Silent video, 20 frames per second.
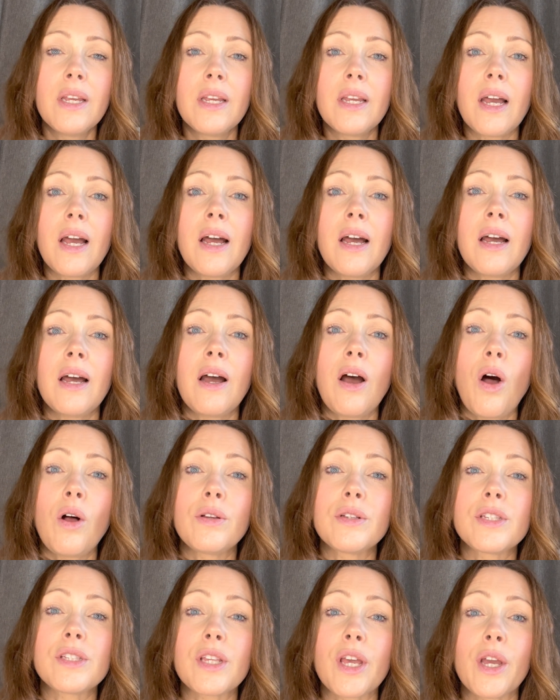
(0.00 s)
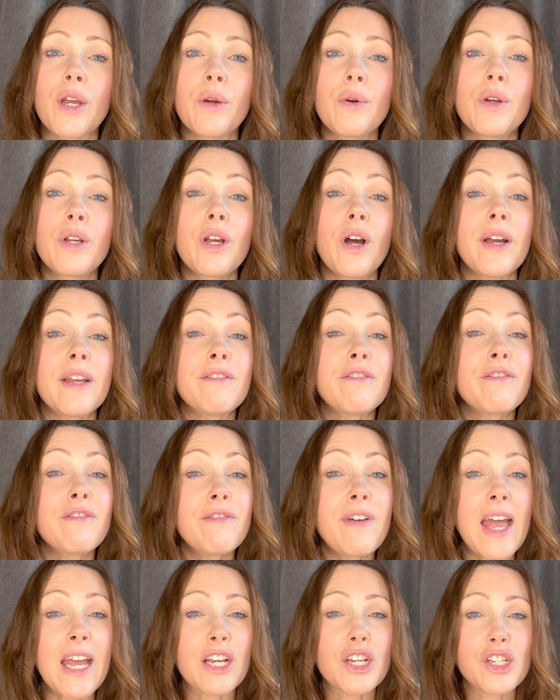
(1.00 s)
Also gut
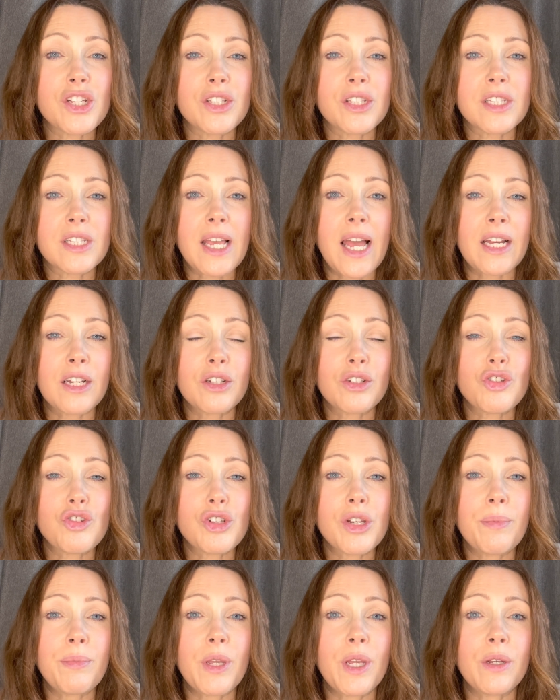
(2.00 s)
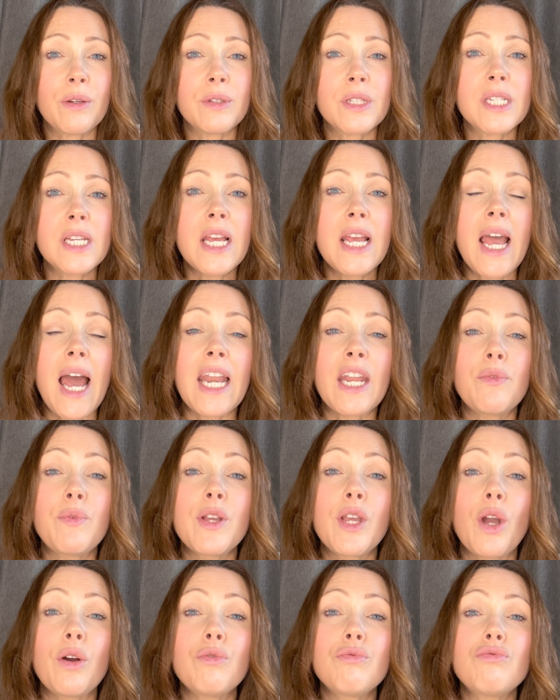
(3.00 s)
infections can contribute, and if we
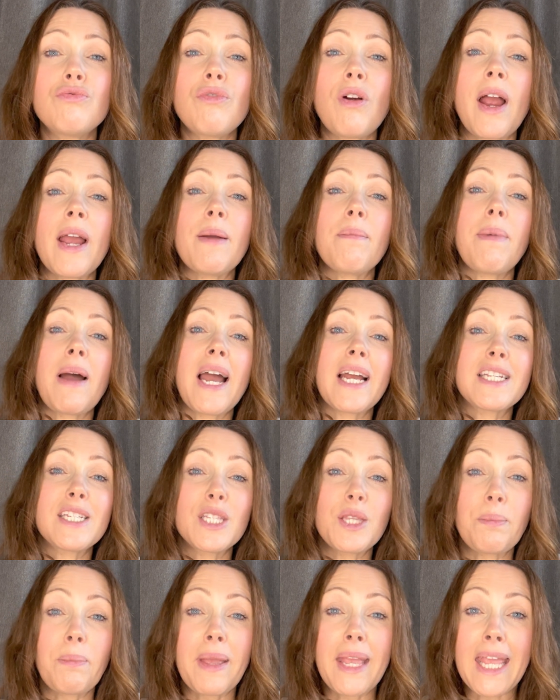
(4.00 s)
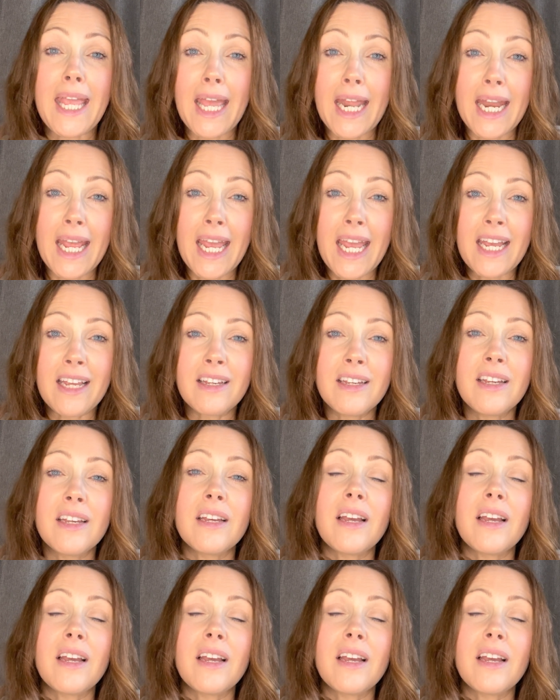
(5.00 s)
go right back to the beginning,